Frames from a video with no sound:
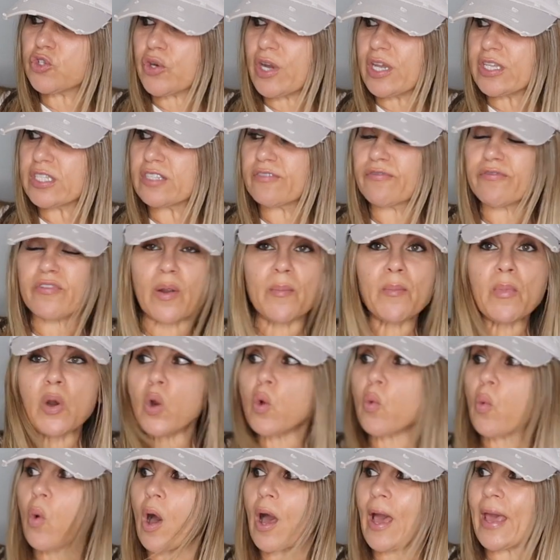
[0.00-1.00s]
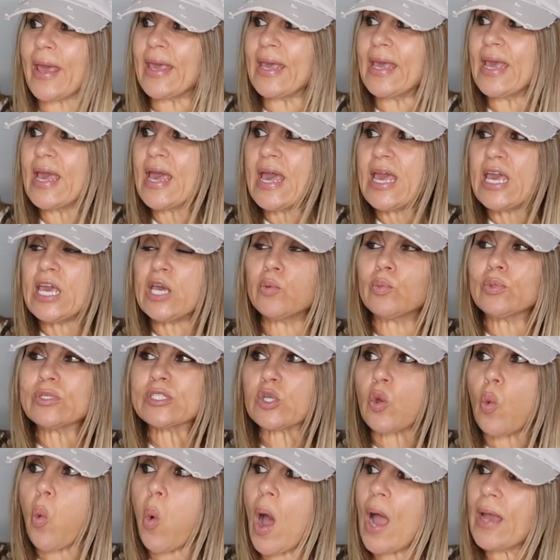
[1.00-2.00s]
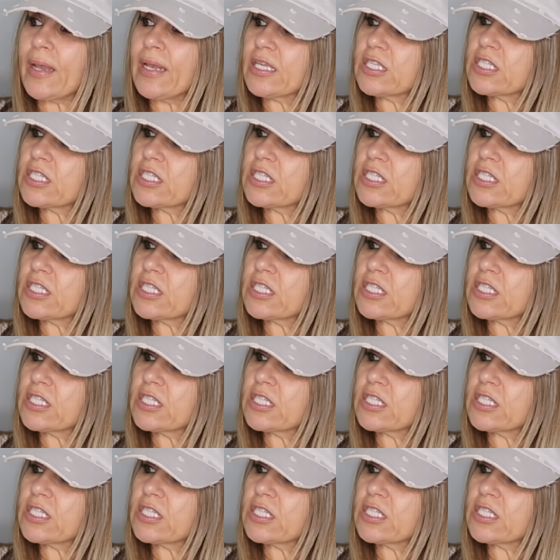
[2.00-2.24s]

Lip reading: dress from Hawaii. It was quite